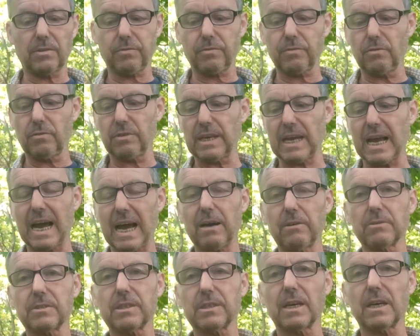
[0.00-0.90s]
through the
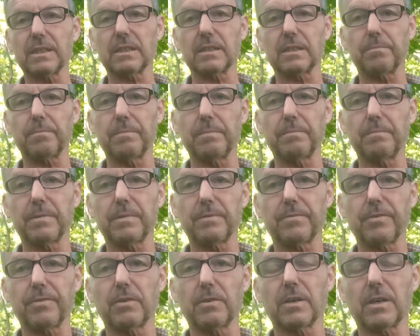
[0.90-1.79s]
outside,
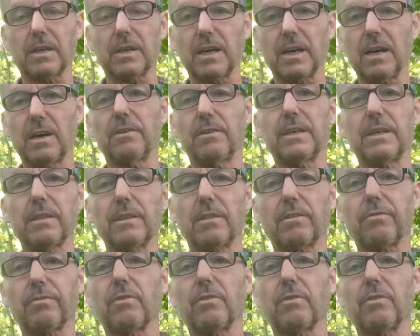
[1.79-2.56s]
through the clothing,